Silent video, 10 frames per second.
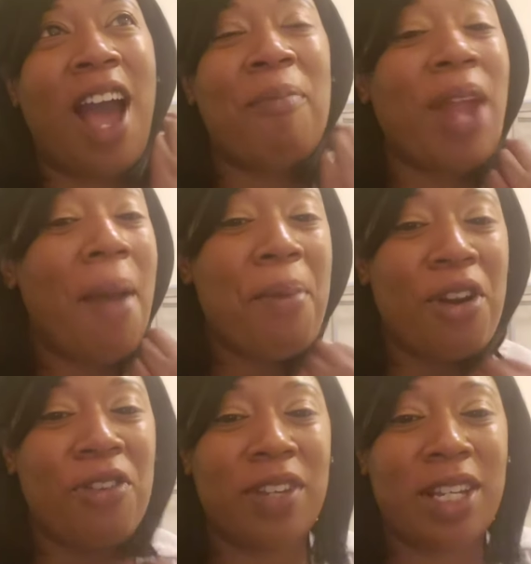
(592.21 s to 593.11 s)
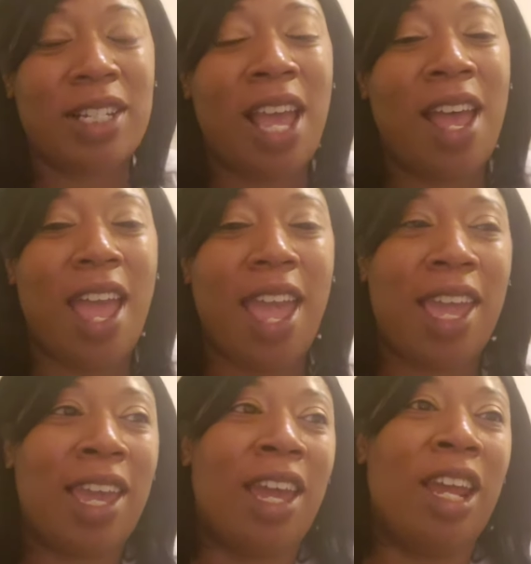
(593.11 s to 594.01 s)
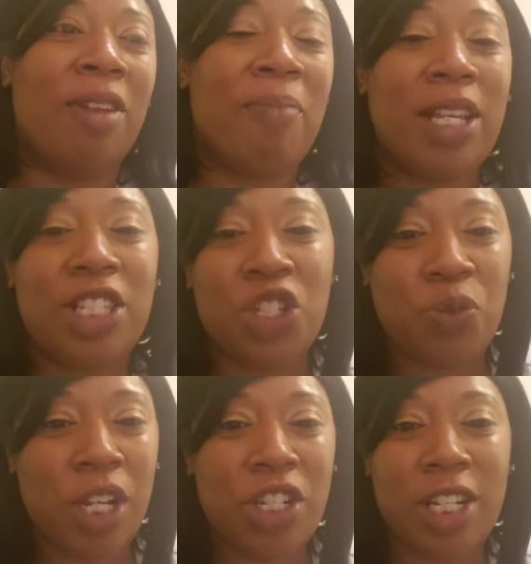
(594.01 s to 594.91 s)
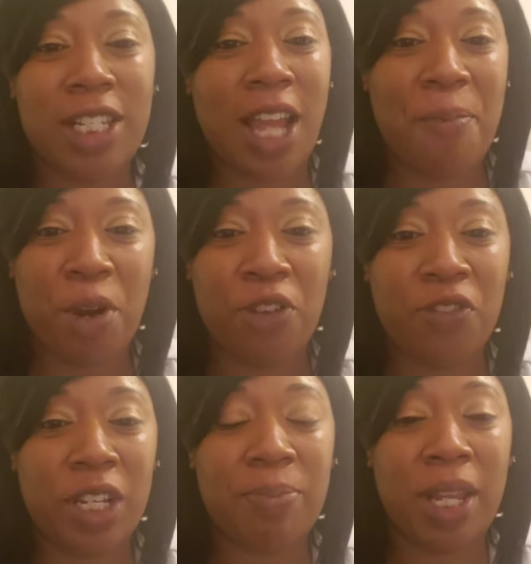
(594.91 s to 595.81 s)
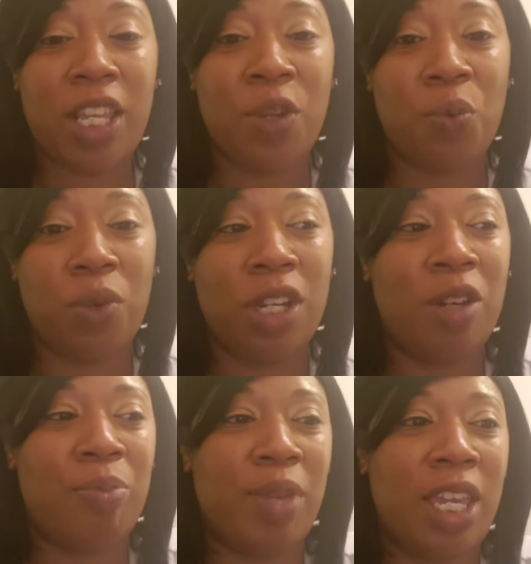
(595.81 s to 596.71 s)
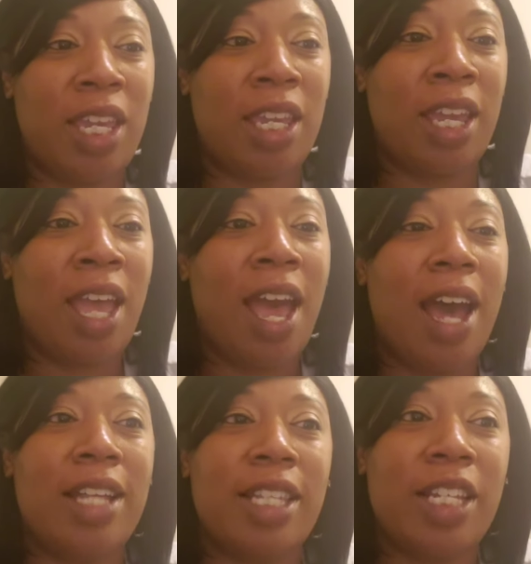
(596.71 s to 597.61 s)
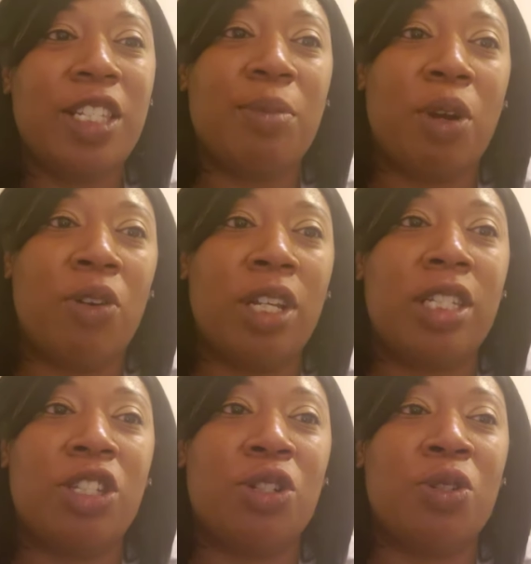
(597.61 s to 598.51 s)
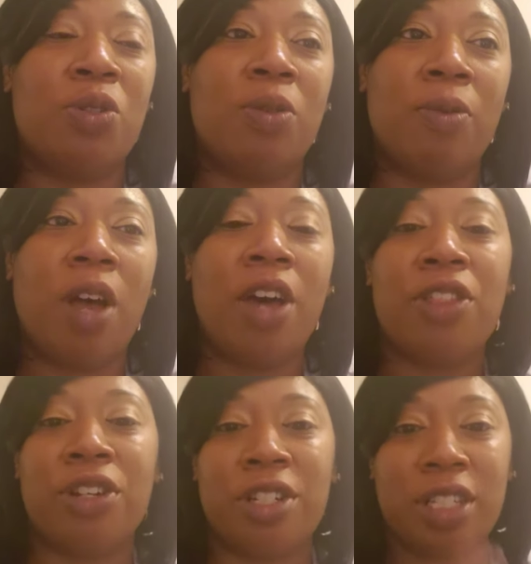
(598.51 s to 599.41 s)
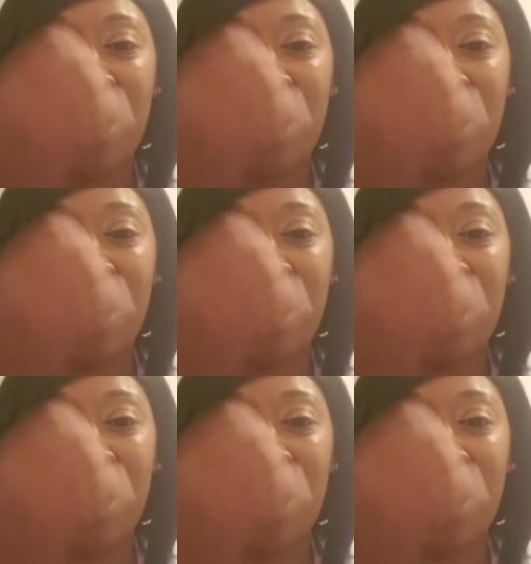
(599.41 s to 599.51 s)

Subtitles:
I'm not perfect. And my situation is not perfect, but it will be a testimony to others.